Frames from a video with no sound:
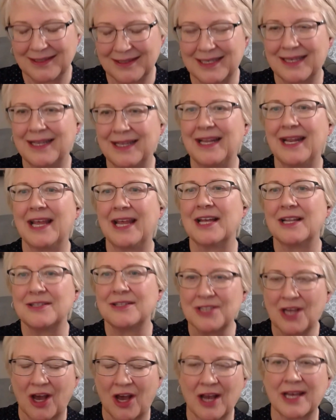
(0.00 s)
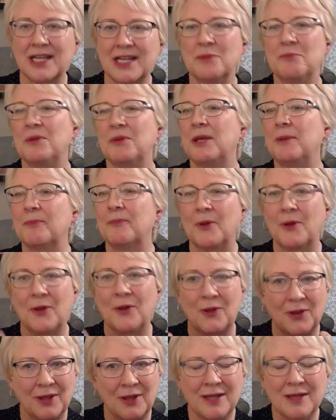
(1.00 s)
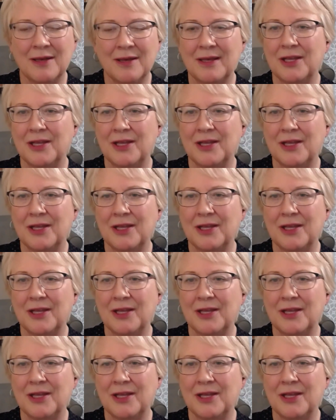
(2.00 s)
getting in, talking to people,